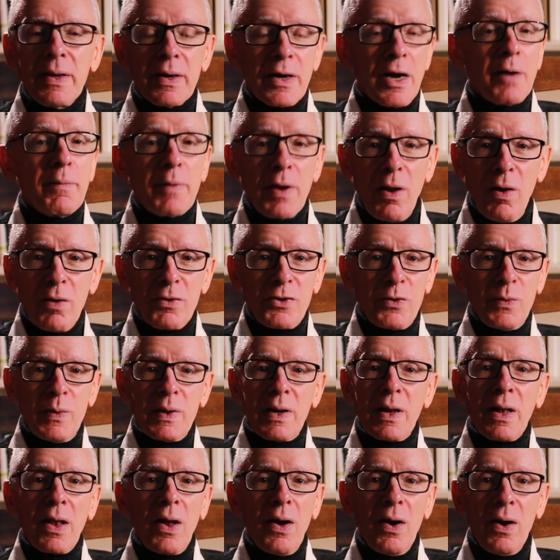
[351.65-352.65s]
Come along to
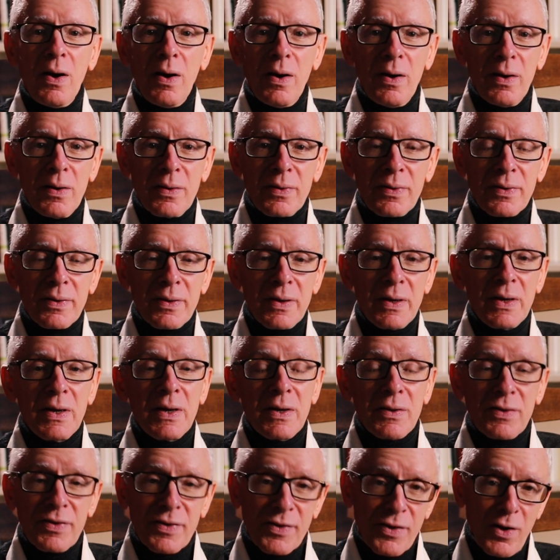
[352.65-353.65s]
a class.
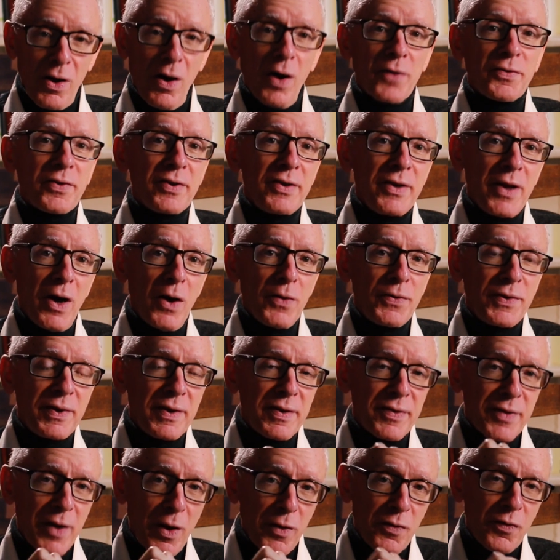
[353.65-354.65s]
Start to
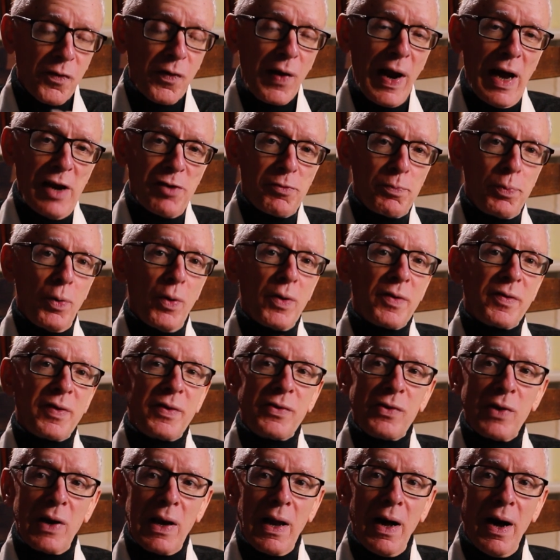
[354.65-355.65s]
notice those flashpoints
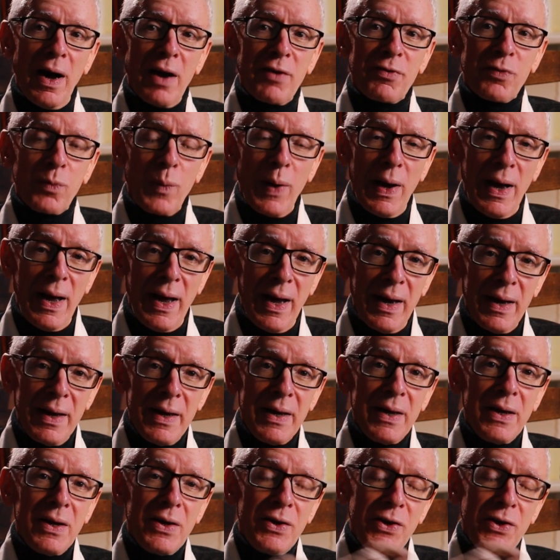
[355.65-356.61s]
in your life where